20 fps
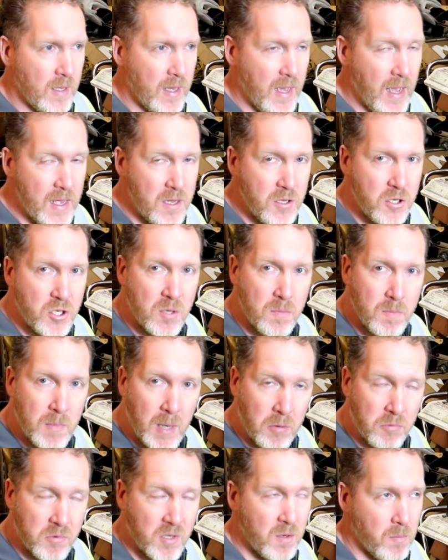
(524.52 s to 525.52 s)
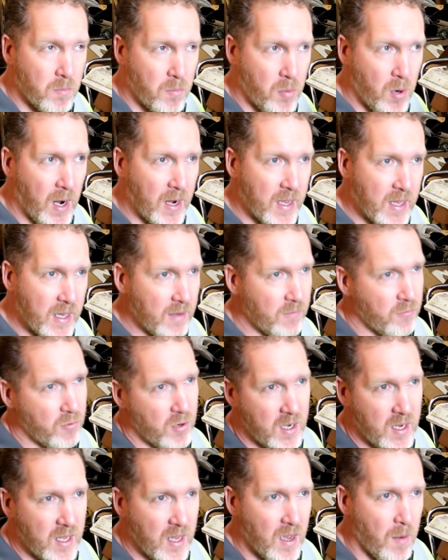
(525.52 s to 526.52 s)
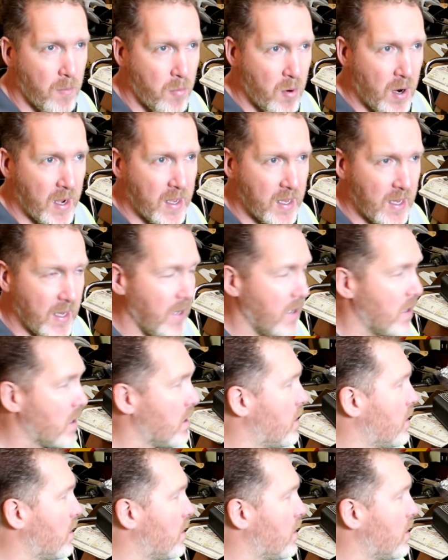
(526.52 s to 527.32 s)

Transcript: engine mounting bracket, radiator bracket,